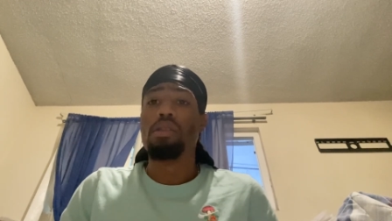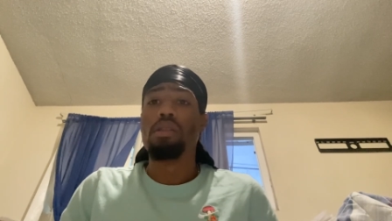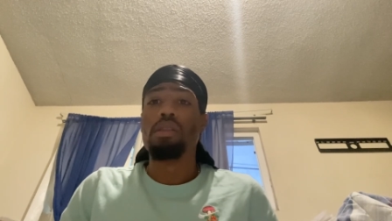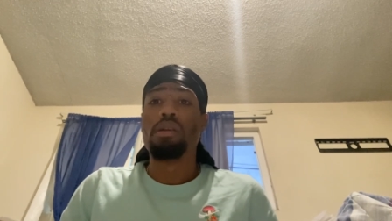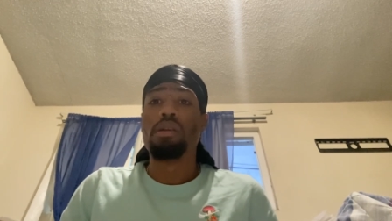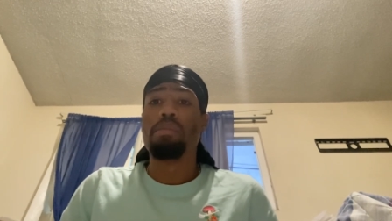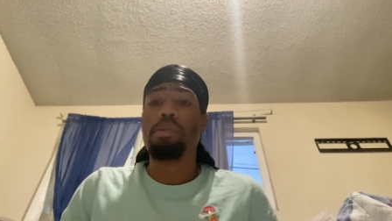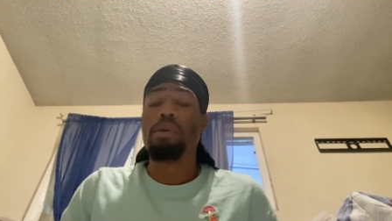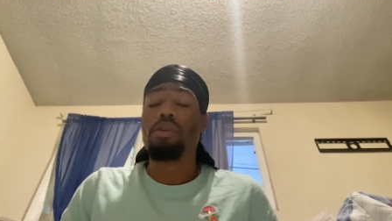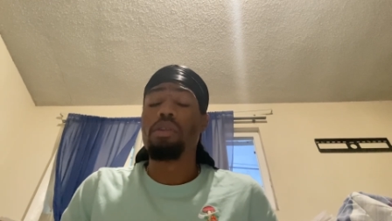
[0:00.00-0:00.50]

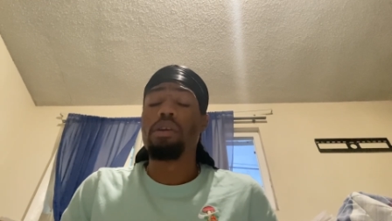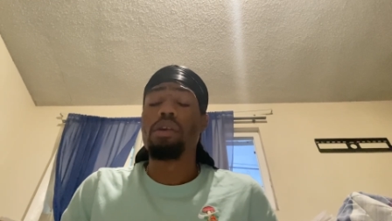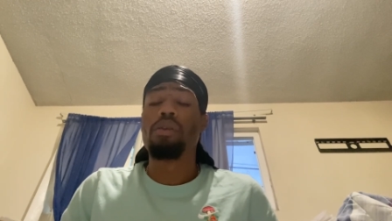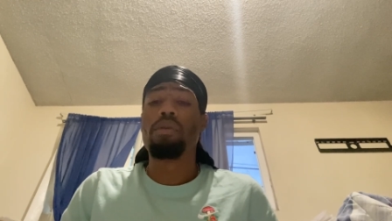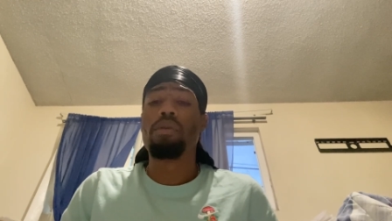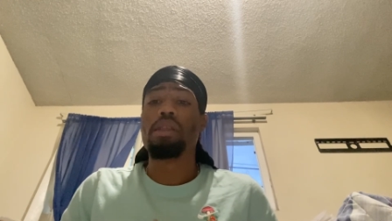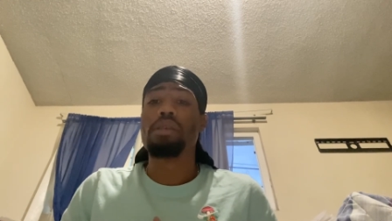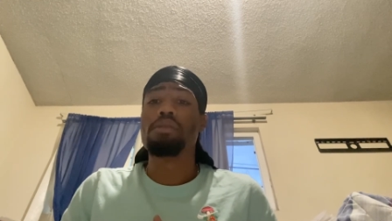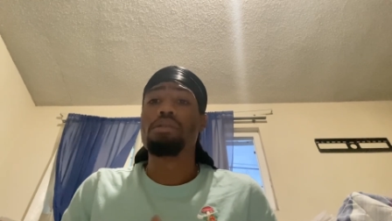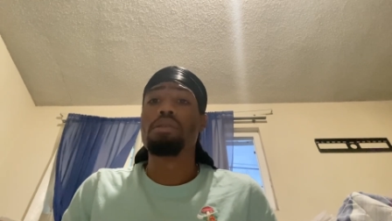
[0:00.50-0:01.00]
uh, building a
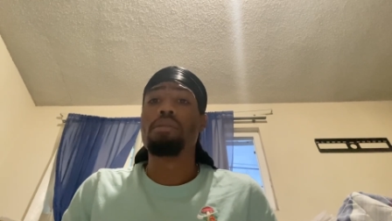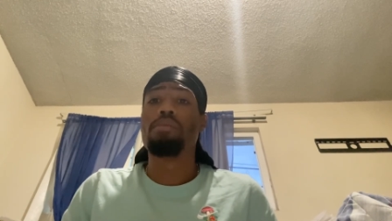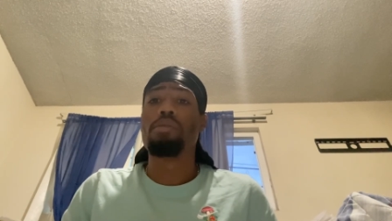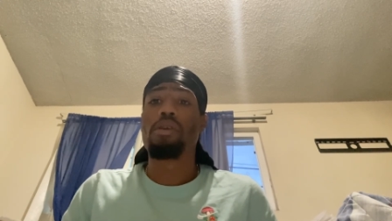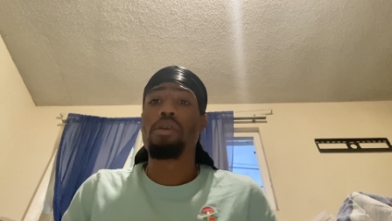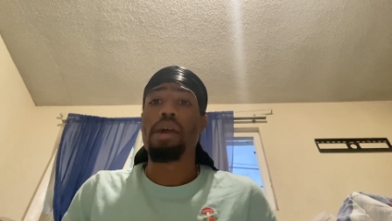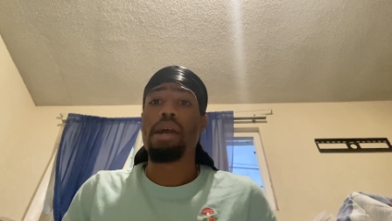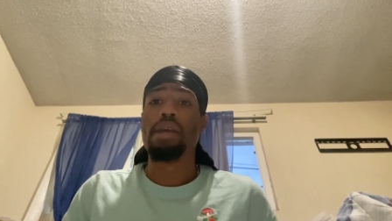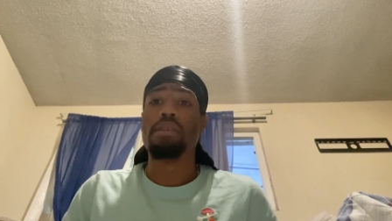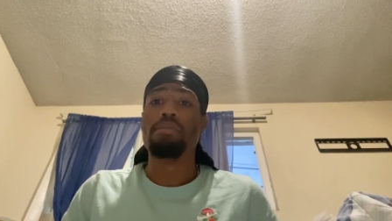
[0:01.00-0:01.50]
relationship with
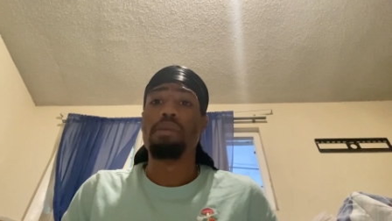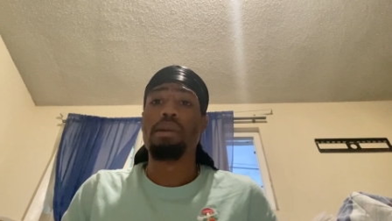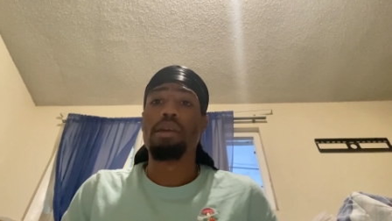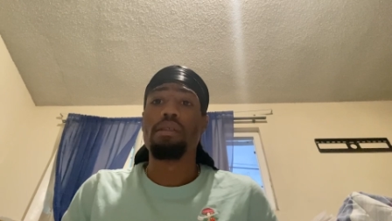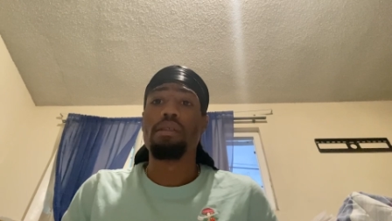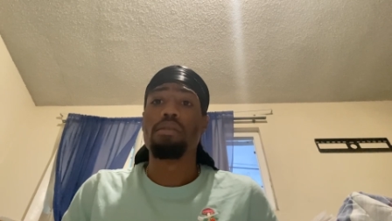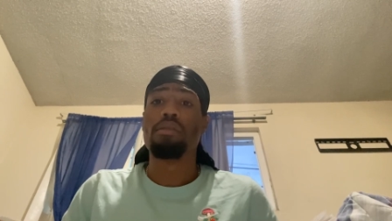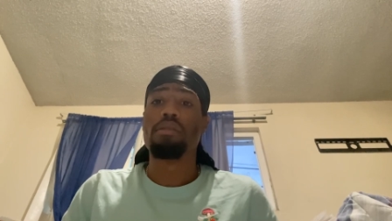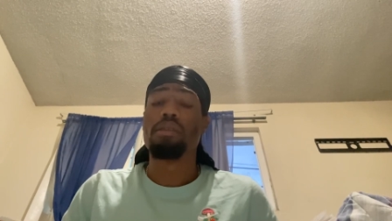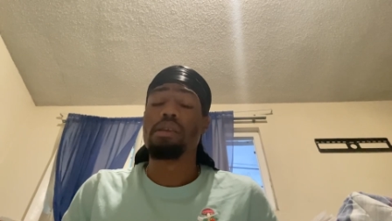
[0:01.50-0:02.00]
Christ,
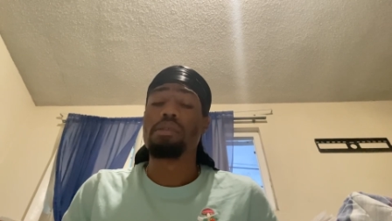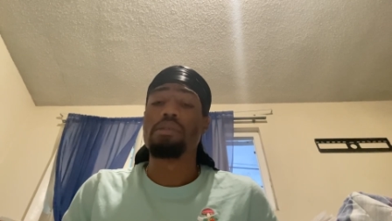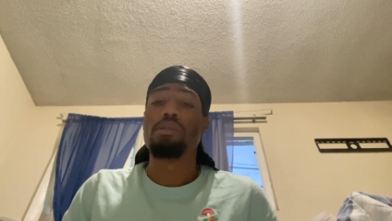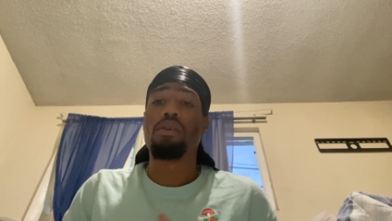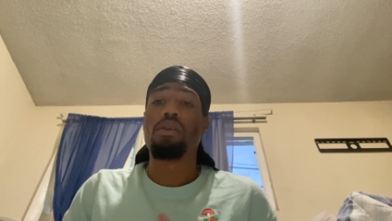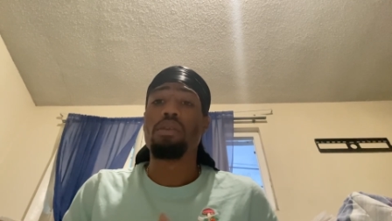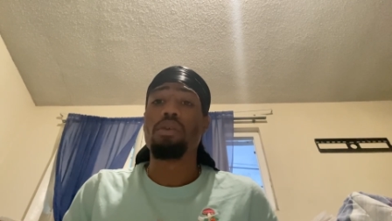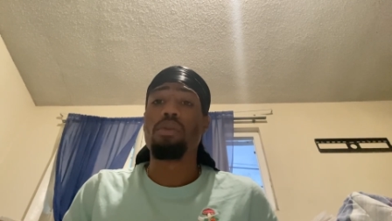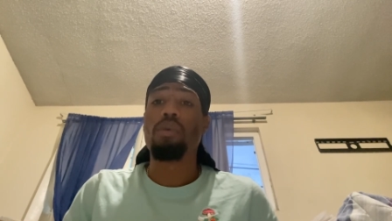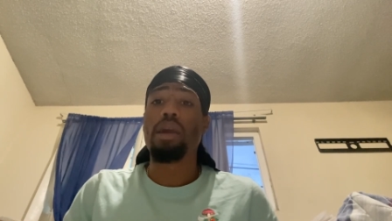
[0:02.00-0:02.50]
man. That's the
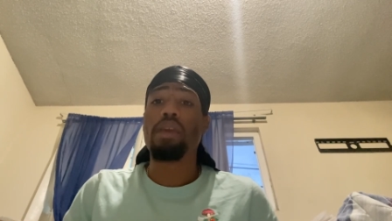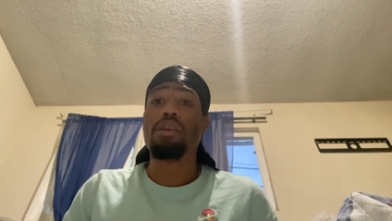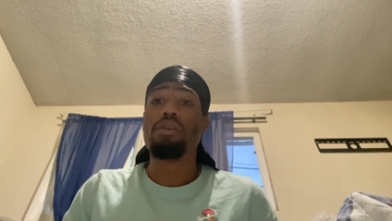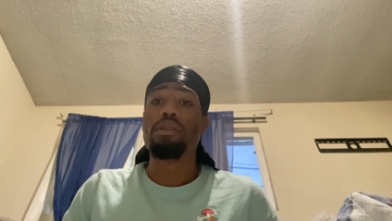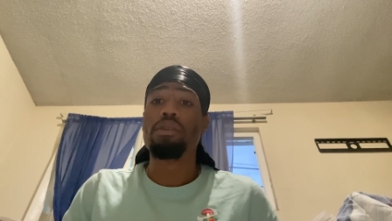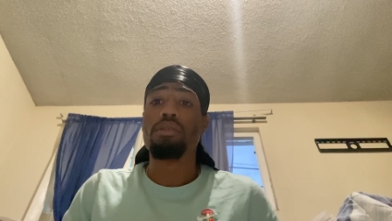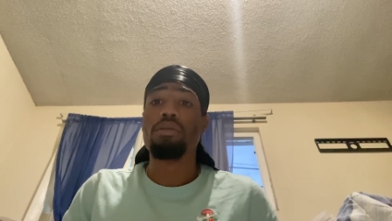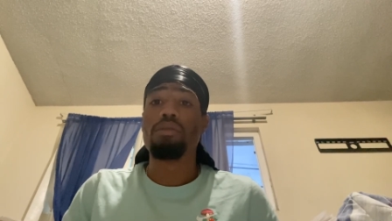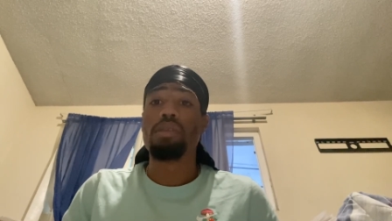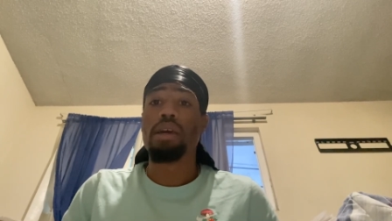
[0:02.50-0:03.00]
only way you
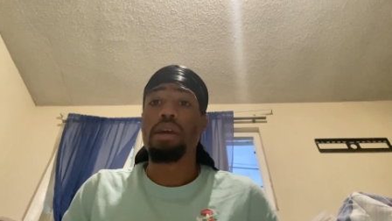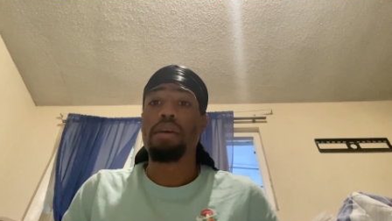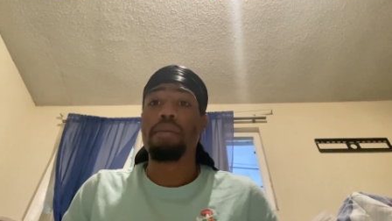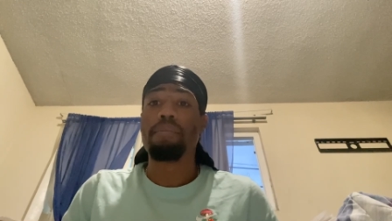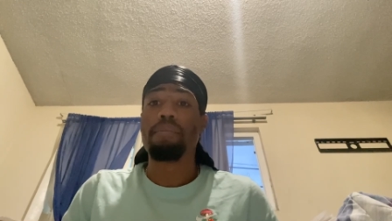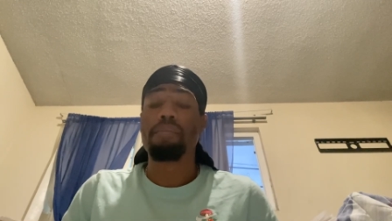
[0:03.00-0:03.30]
can do that.